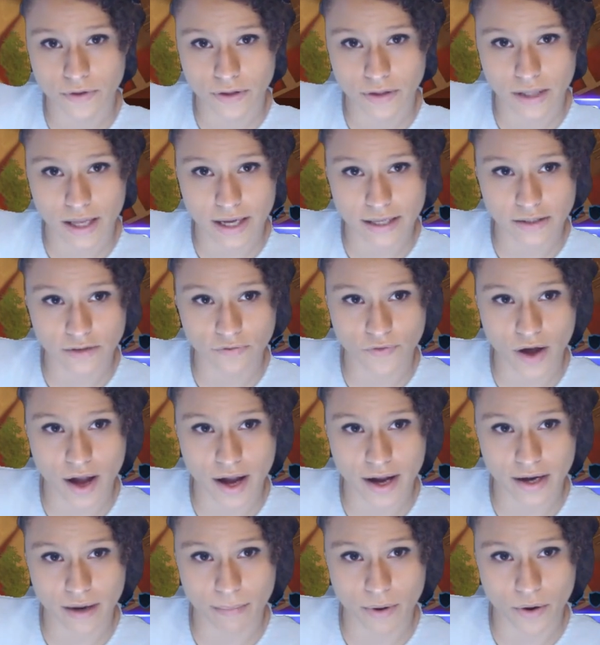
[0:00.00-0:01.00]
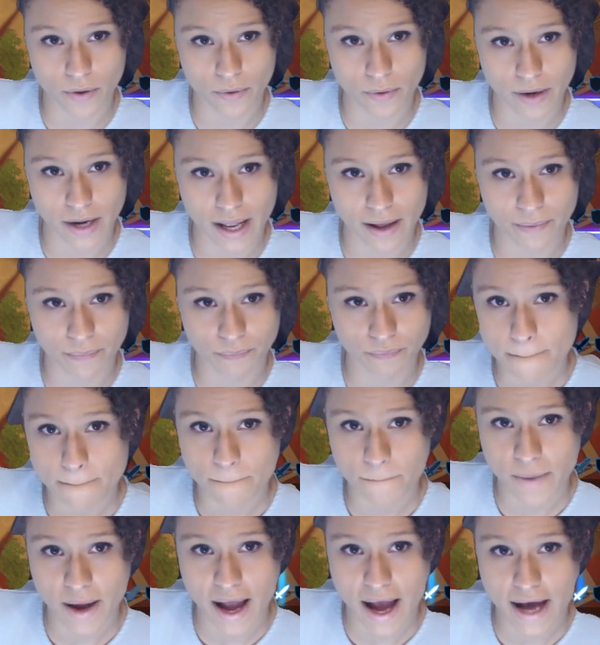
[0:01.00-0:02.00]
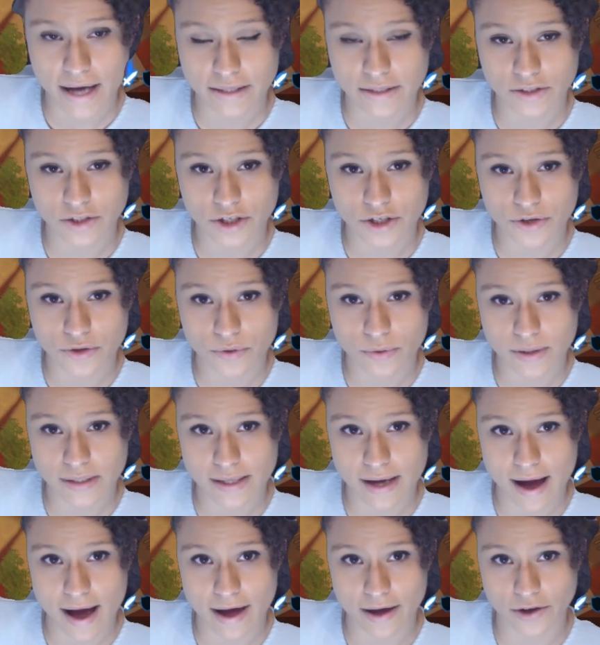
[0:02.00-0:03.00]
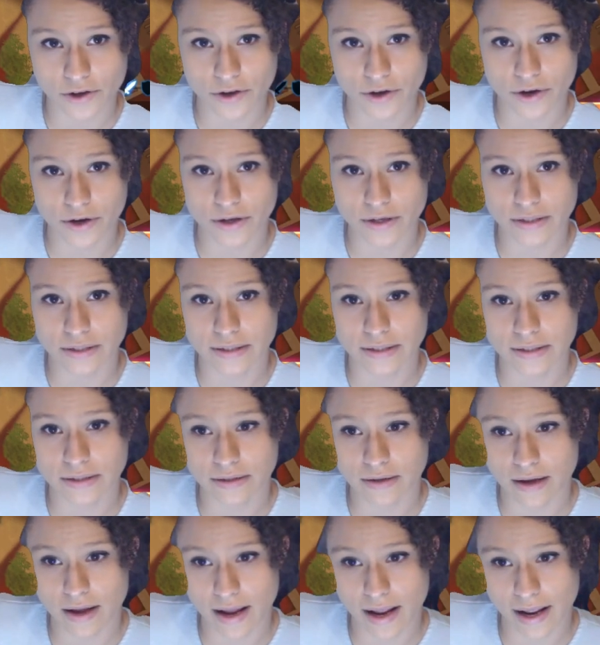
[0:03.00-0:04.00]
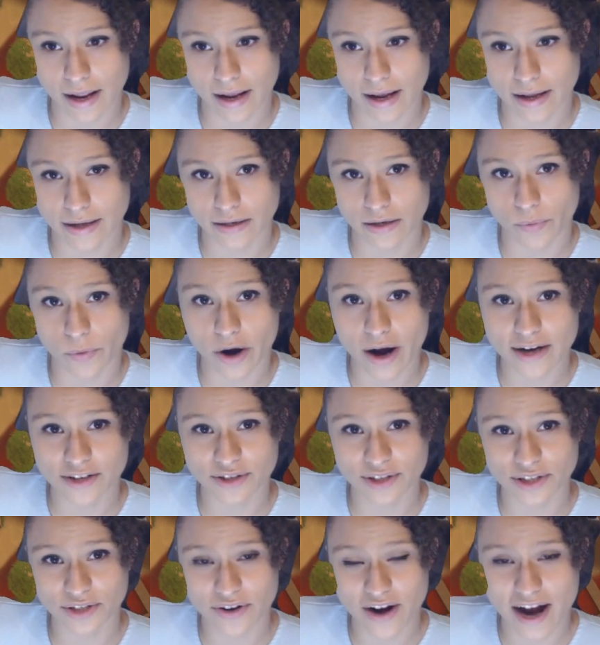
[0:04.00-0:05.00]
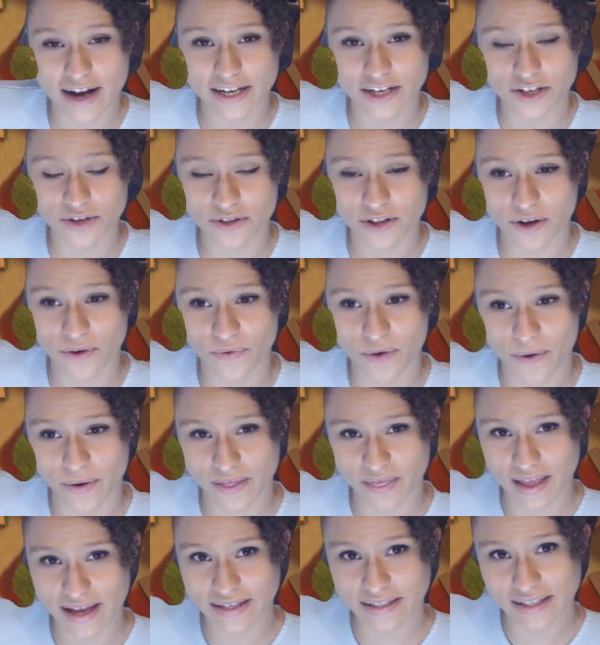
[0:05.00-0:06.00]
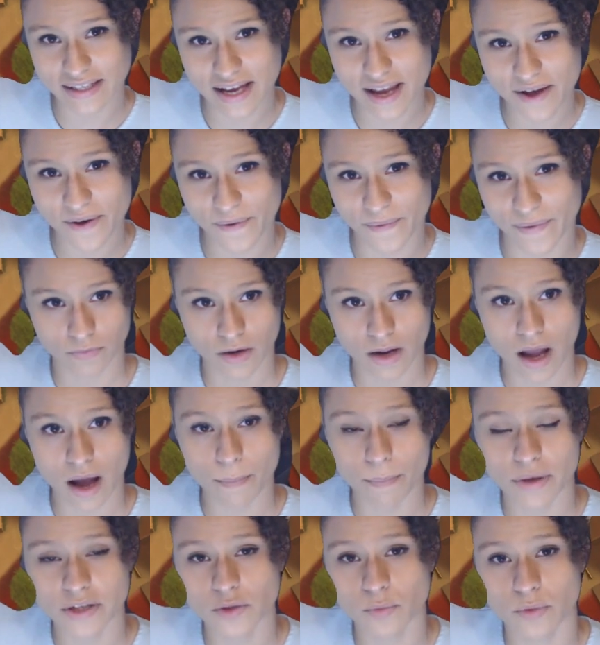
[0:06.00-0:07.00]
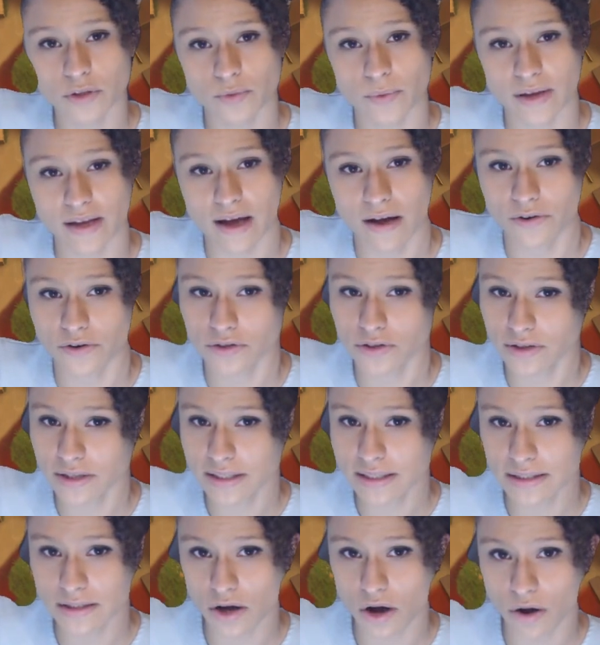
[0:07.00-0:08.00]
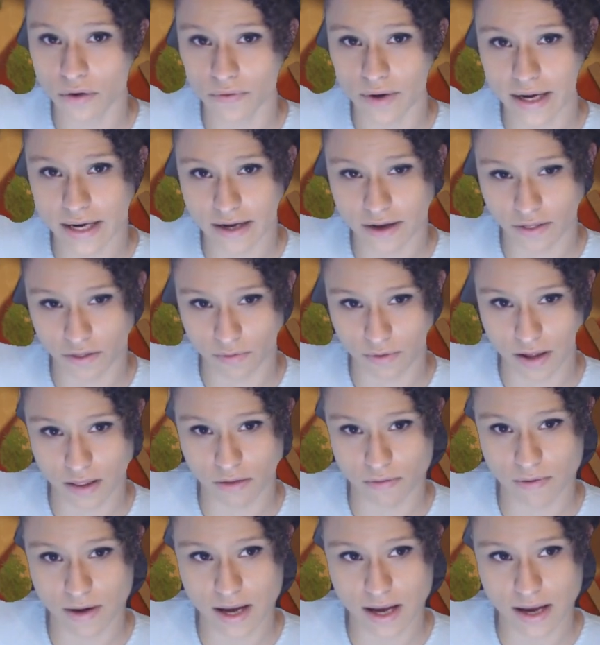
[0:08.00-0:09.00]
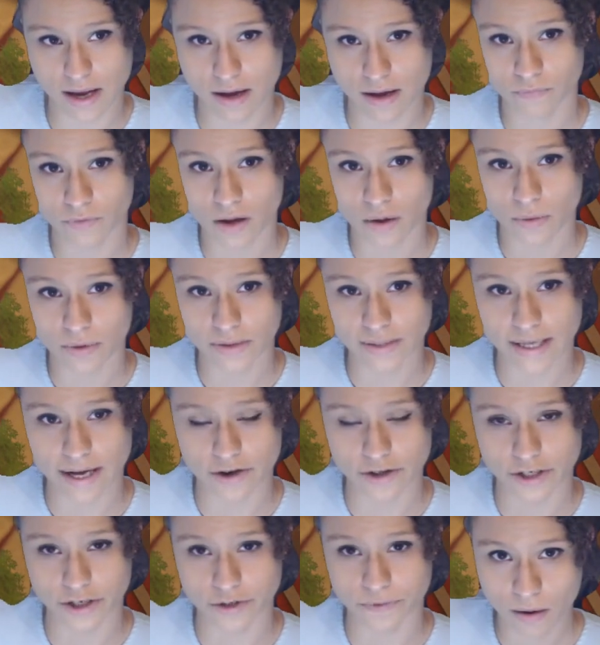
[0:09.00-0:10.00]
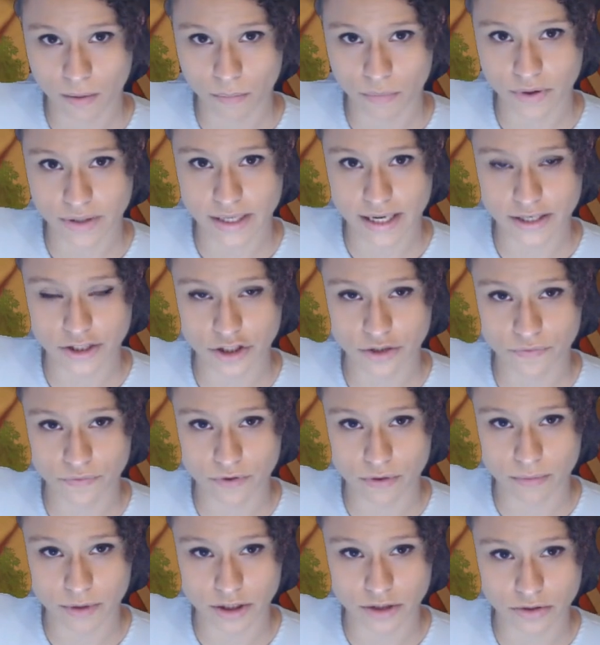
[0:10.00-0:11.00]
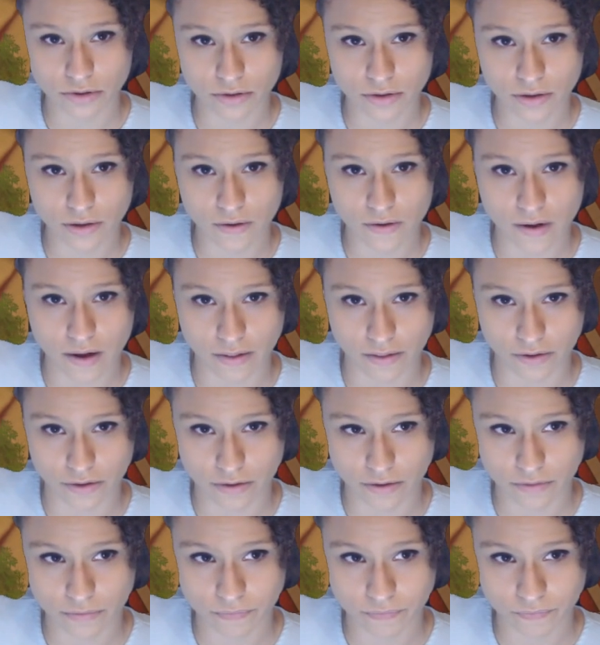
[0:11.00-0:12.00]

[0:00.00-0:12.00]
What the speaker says: That's fine, opponent. Pass 2 attackers. And we're actually trying to do the heroic thing too. A +1/+1 counter. So this is already a 3/3. We'll say our turn. Protection from a certain color.